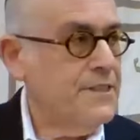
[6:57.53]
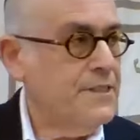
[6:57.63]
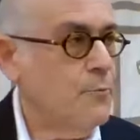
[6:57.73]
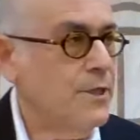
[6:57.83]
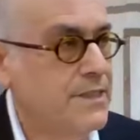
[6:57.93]
For
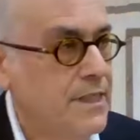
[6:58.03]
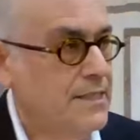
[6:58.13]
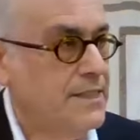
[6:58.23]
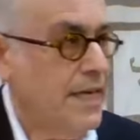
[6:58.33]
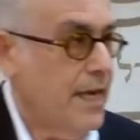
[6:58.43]
some reason,
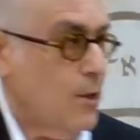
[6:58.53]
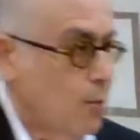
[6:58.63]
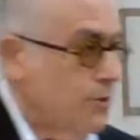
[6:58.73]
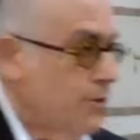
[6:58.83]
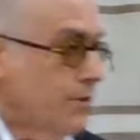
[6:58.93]
as I get
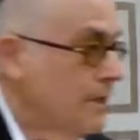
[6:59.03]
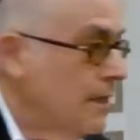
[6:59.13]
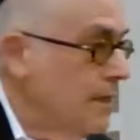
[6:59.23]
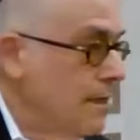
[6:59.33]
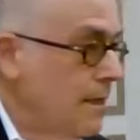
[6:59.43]
older,
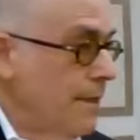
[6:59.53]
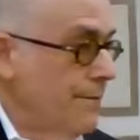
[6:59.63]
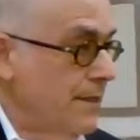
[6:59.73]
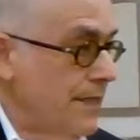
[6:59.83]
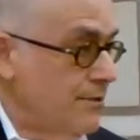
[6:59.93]

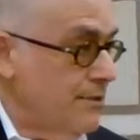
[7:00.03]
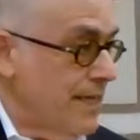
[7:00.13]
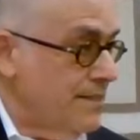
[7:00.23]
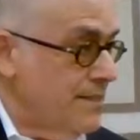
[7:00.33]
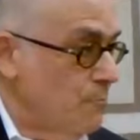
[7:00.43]
the letters
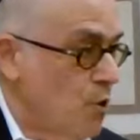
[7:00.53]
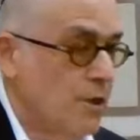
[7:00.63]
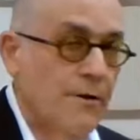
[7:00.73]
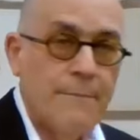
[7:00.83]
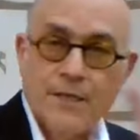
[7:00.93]
get smaller.